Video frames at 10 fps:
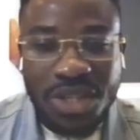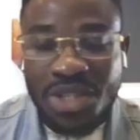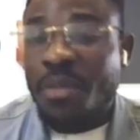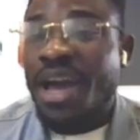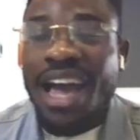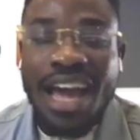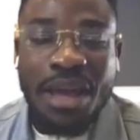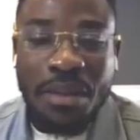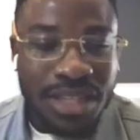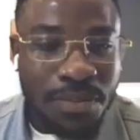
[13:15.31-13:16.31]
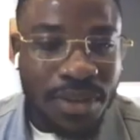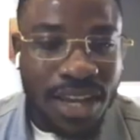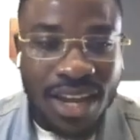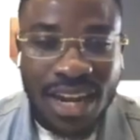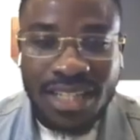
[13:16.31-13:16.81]
I'm a
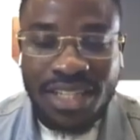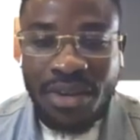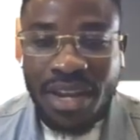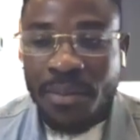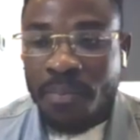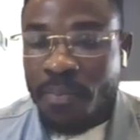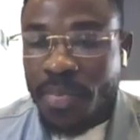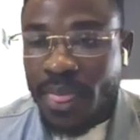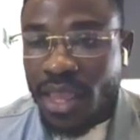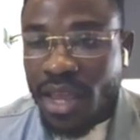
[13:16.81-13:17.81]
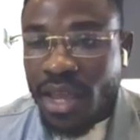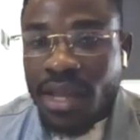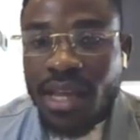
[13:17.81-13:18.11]
typical Nigerian.